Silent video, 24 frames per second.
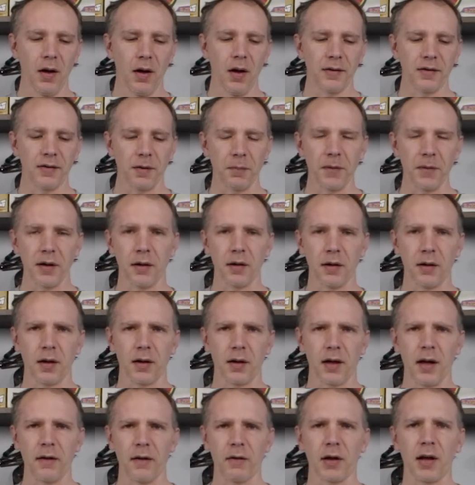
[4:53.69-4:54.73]
something, a
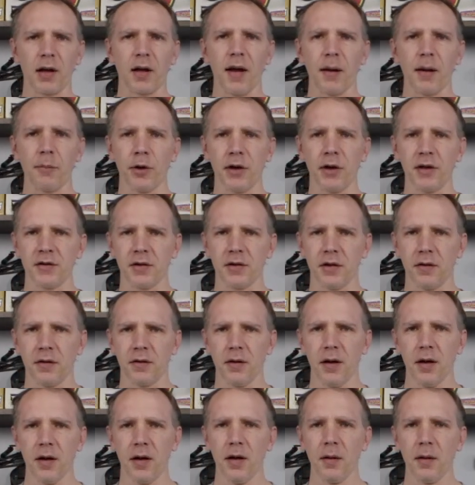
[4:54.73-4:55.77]
kind of a
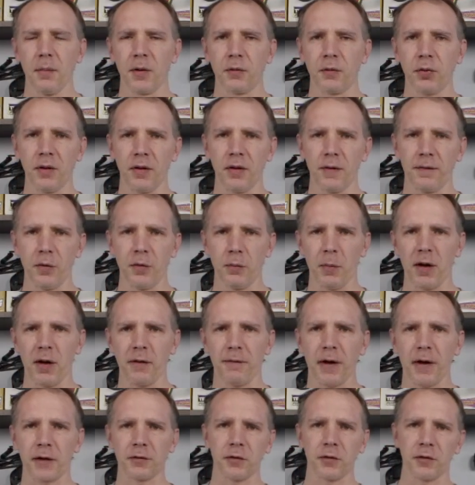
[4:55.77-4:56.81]
collaboration between a few
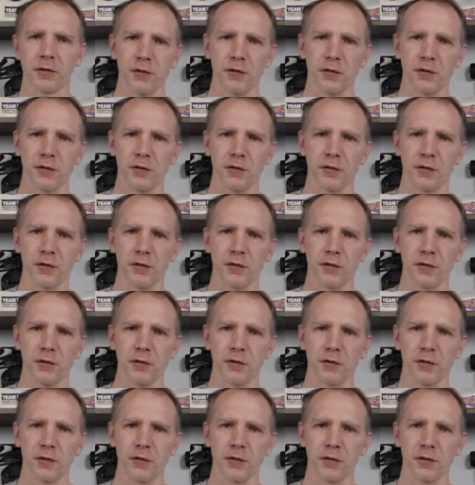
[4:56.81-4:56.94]
manufacturers,